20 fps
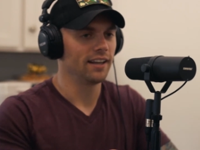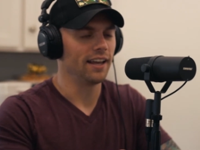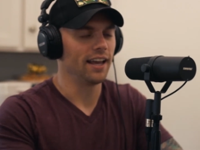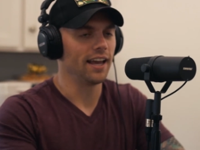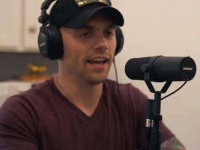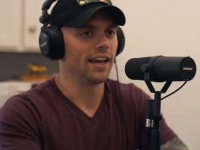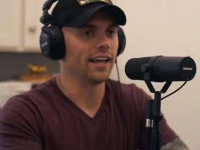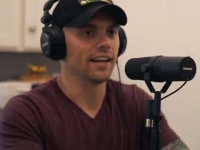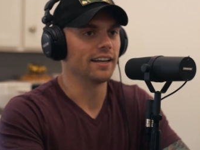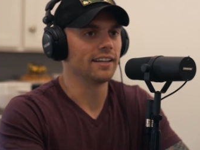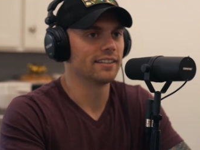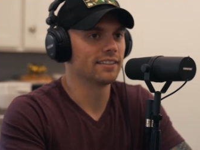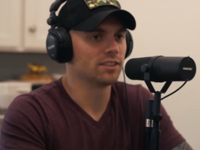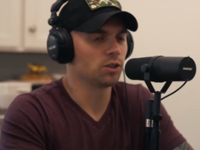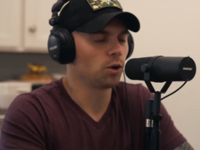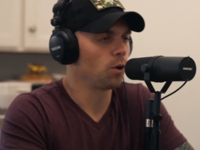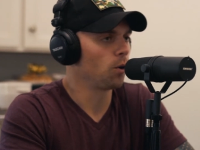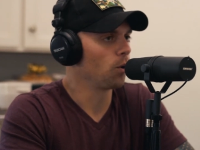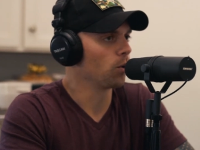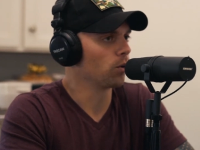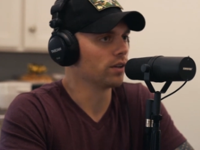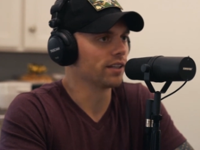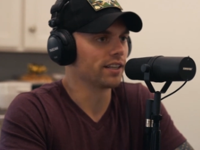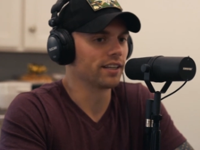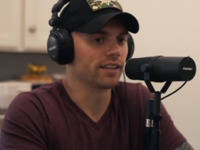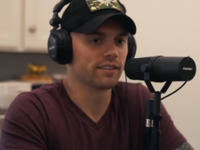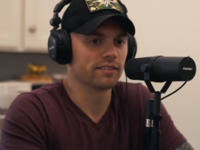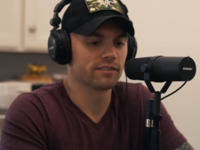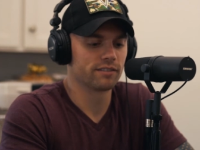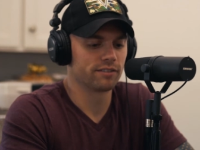And
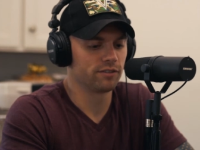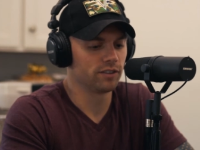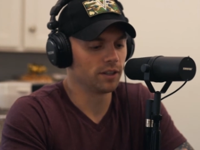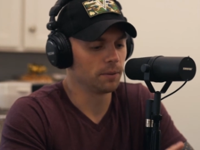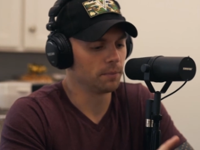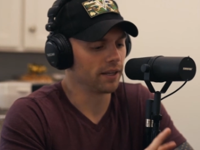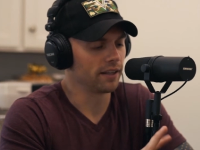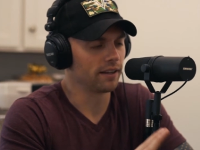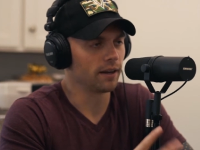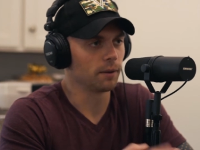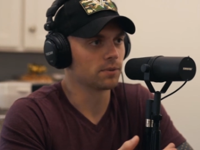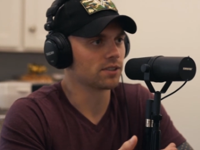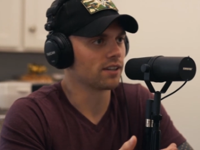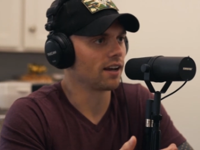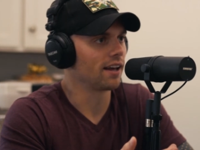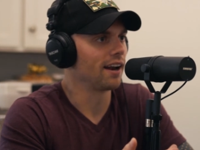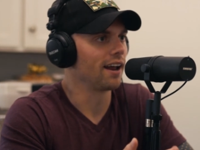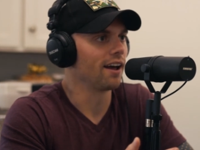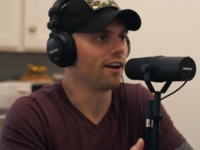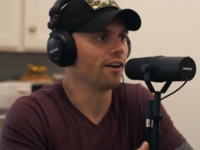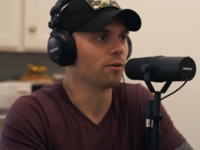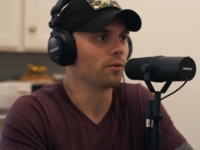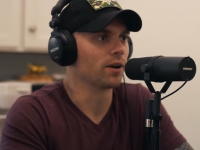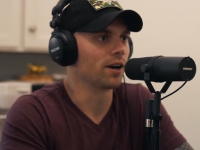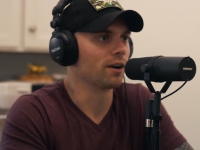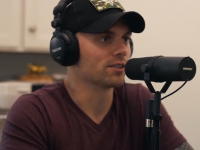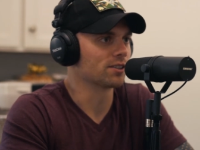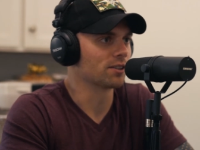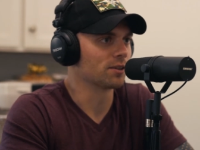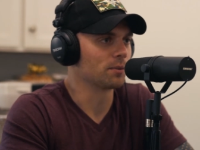totally flip me upside down when
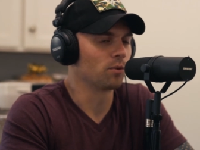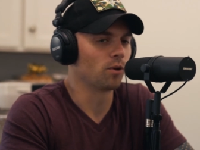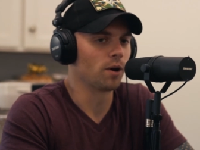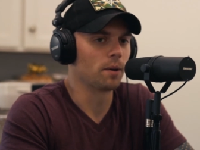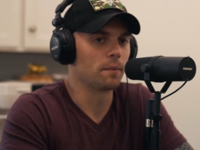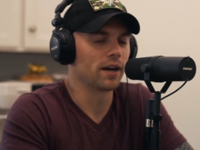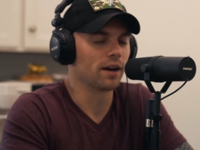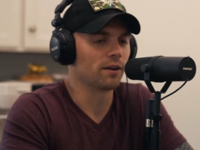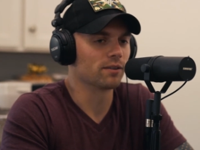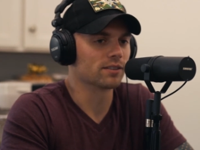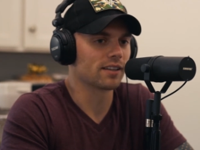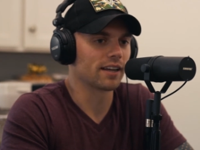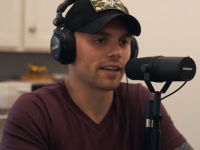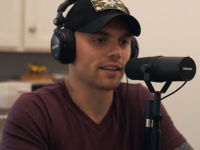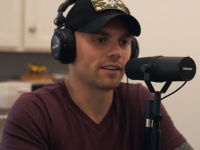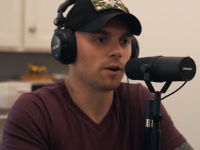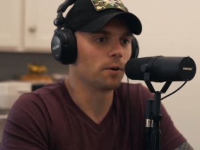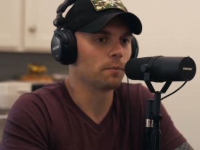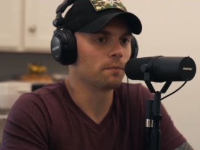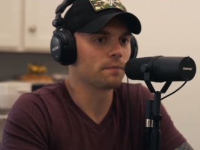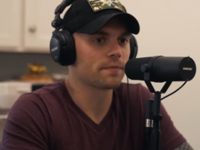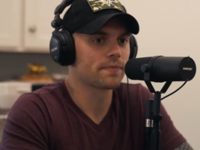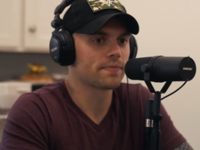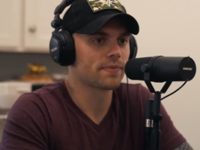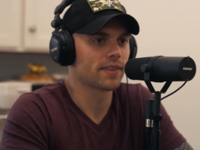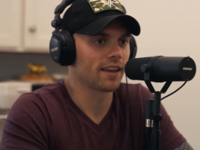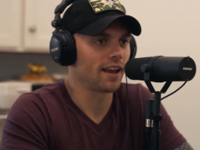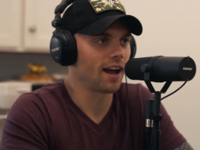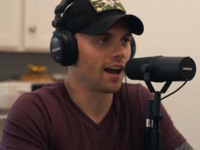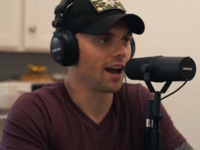I was on deployment. I was like, nope,
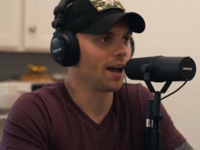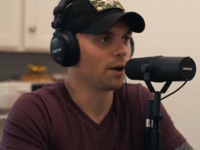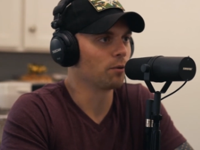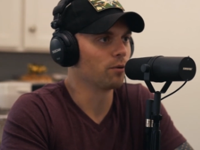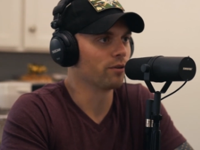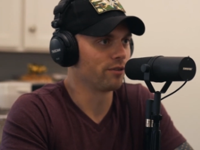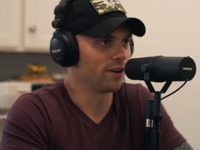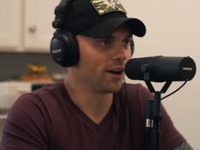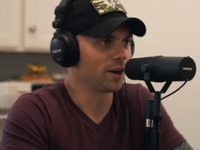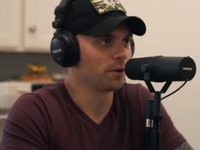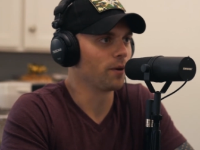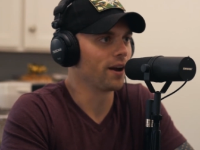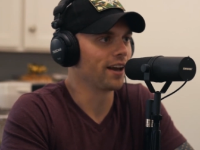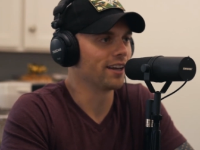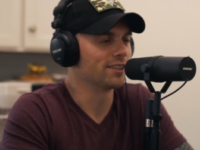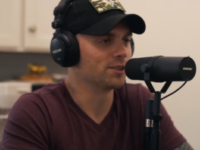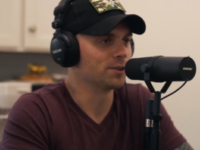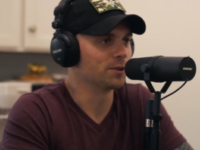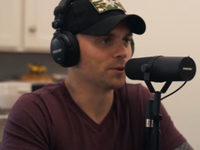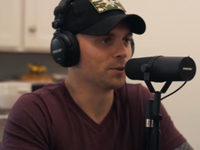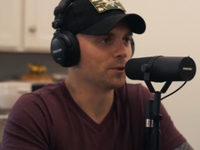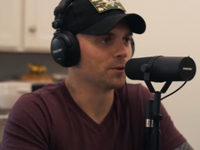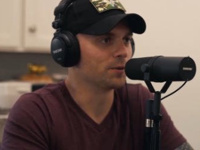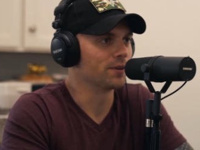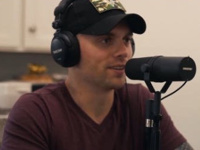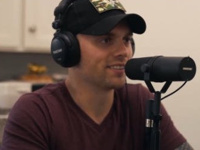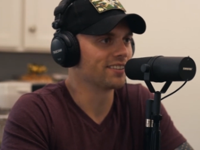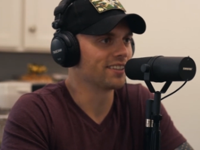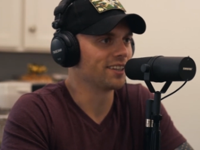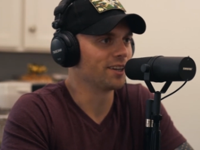I will find a way
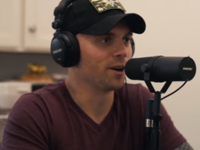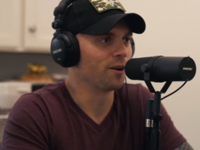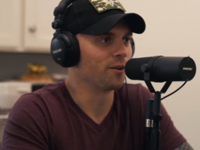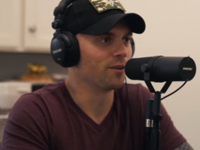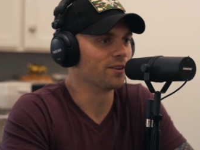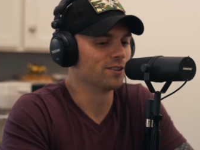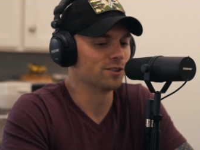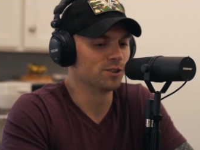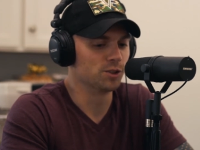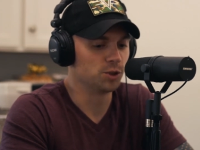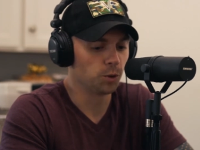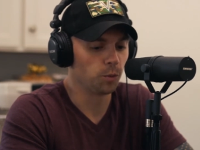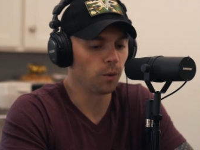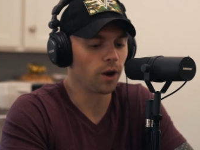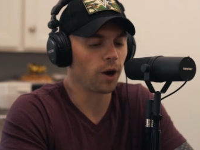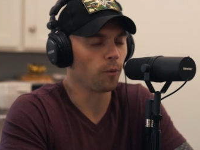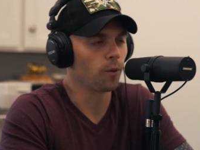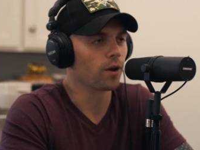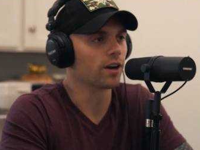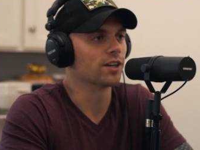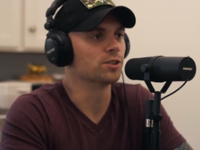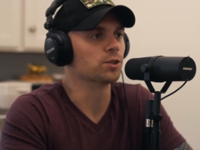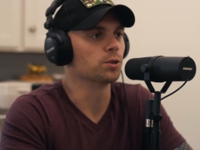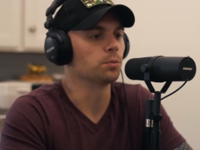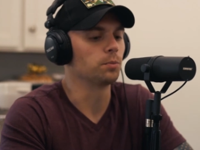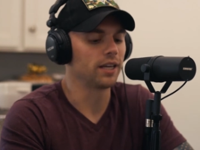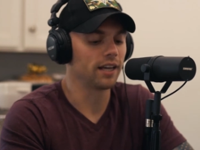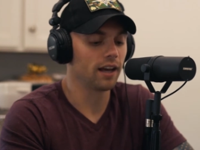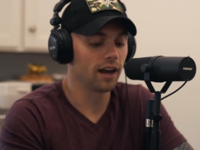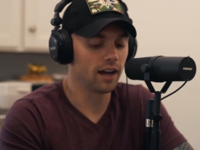to, you know, do what I want to do
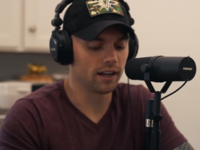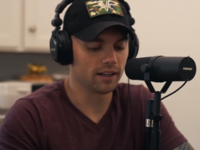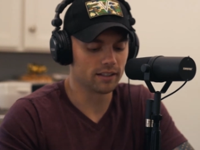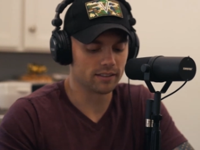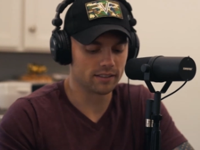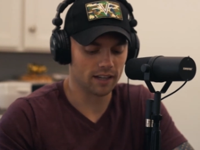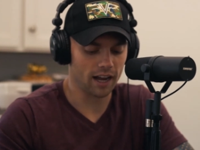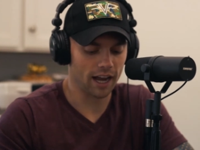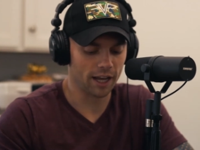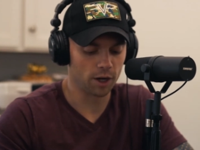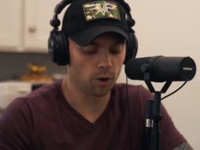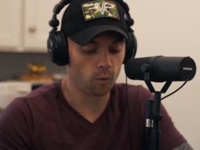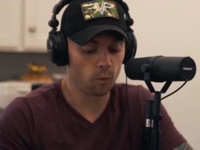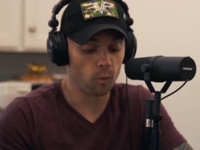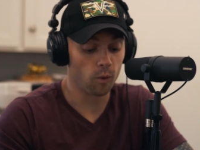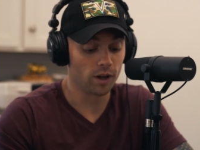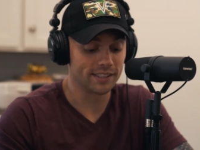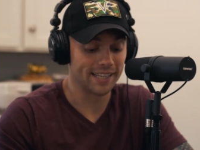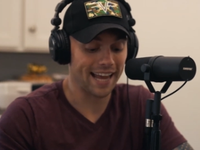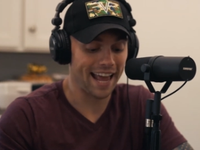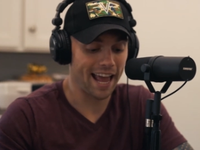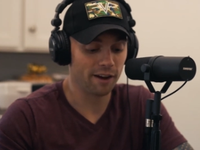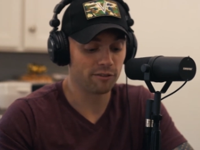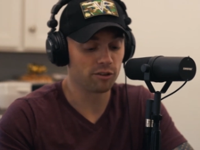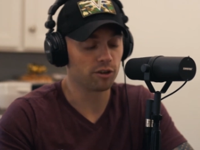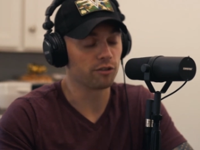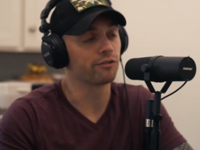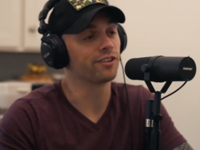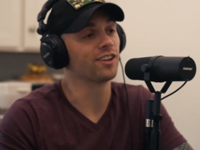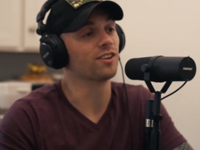because I don't want to
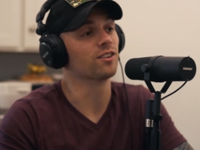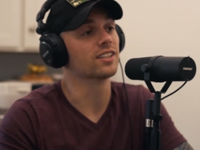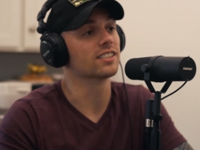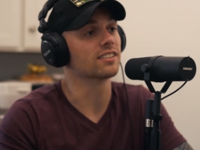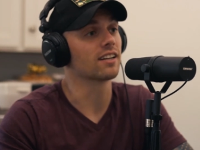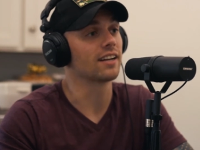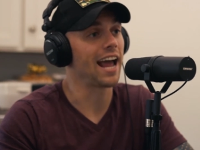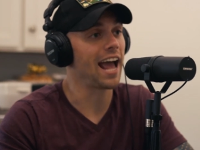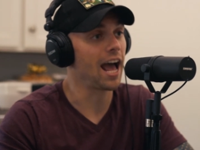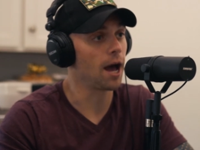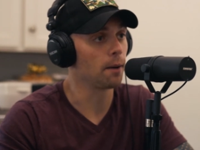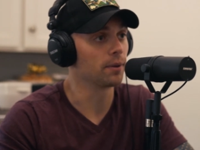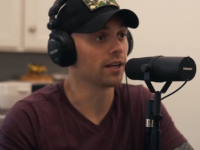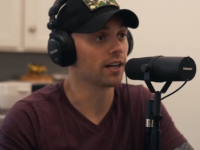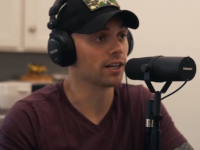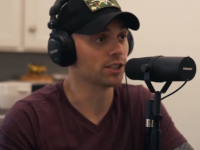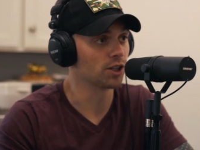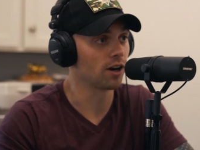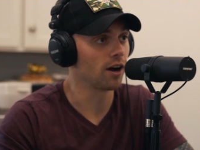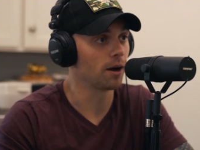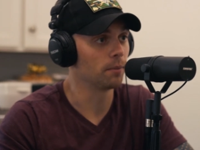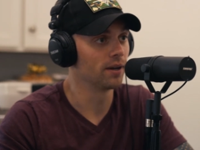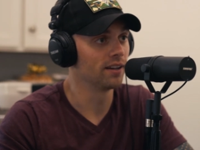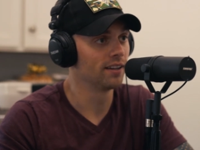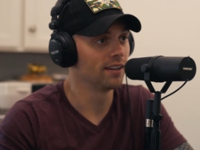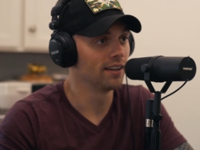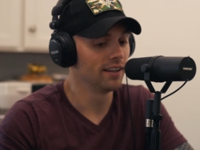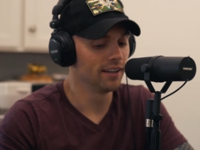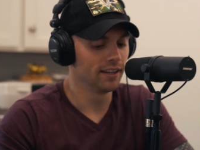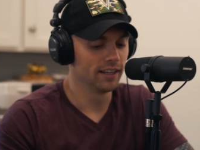ever feel this unhappy at a job.
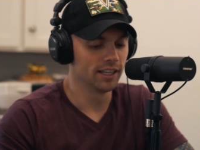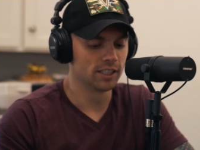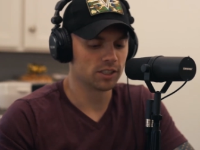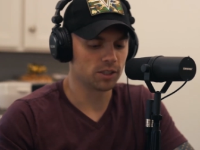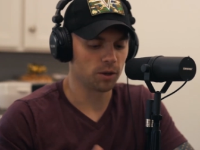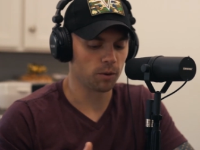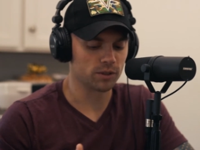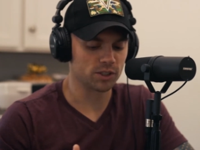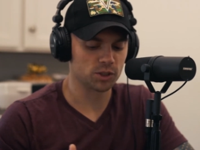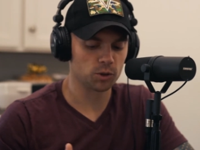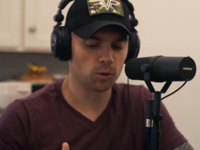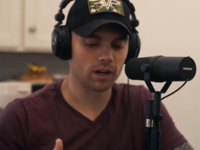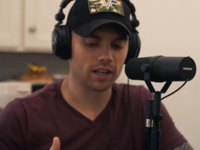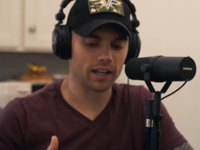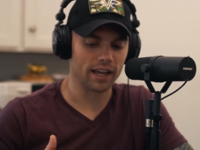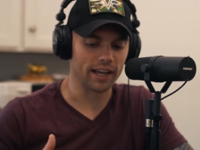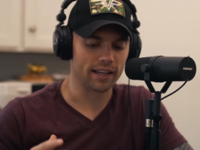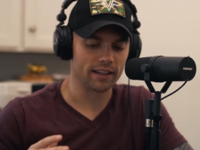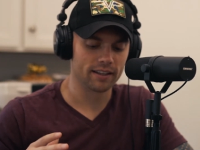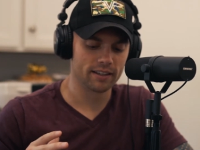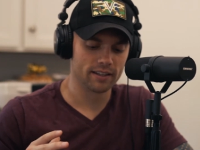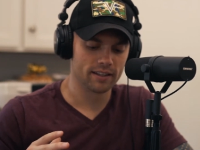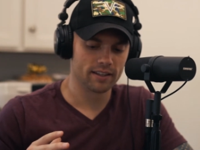Mm. So it's sort of like